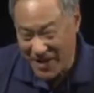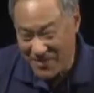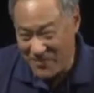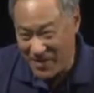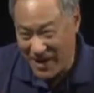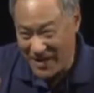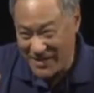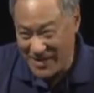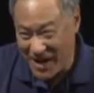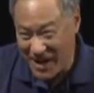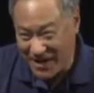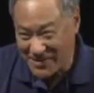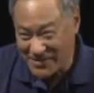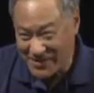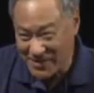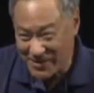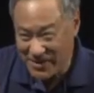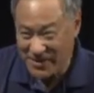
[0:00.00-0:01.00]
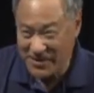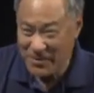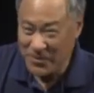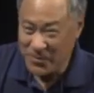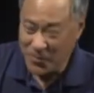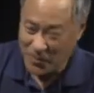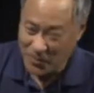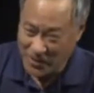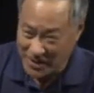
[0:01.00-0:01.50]
by a doctor
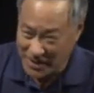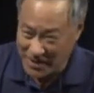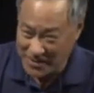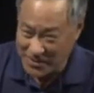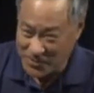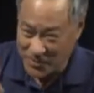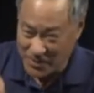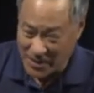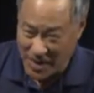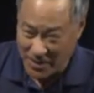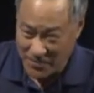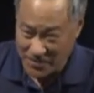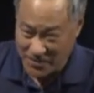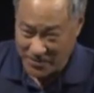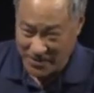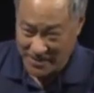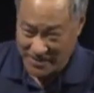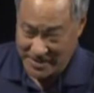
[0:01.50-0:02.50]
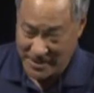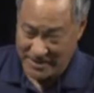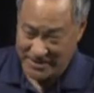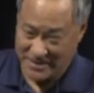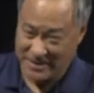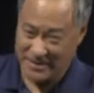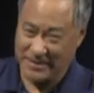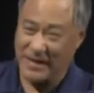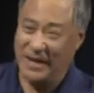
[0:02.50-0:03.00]
related to a laboratory
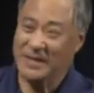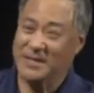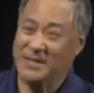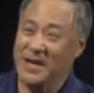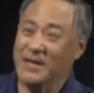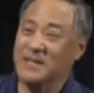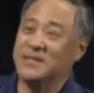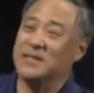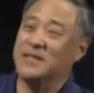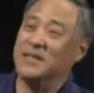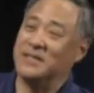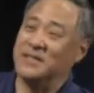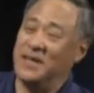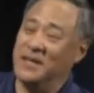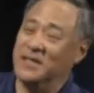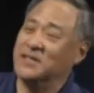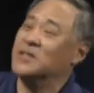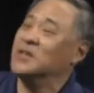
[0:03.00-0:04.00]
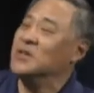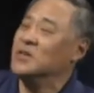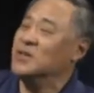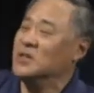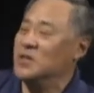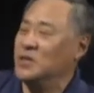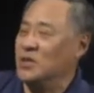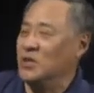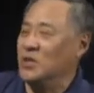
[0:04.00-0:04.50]
test, a test that says
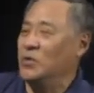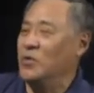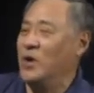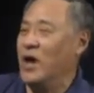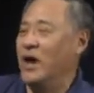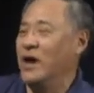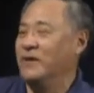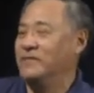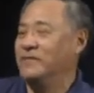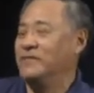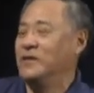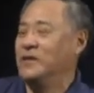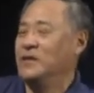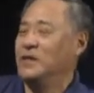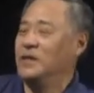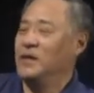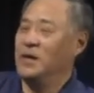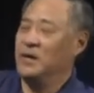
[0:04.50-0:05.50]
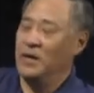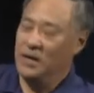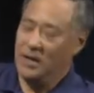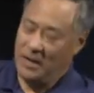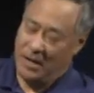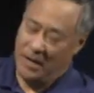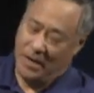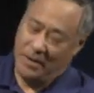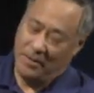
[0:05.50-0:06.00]
you have
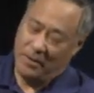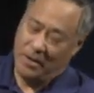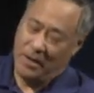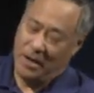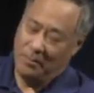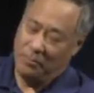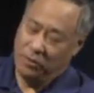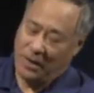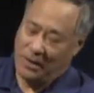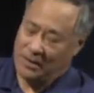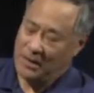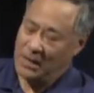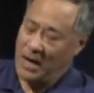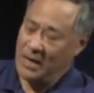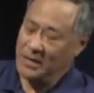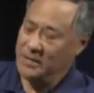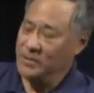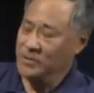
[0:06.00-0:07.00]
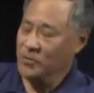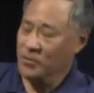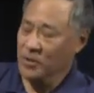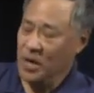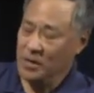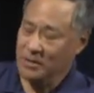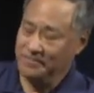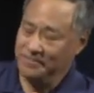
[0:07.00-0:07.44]
uh, a blood clot in your lung.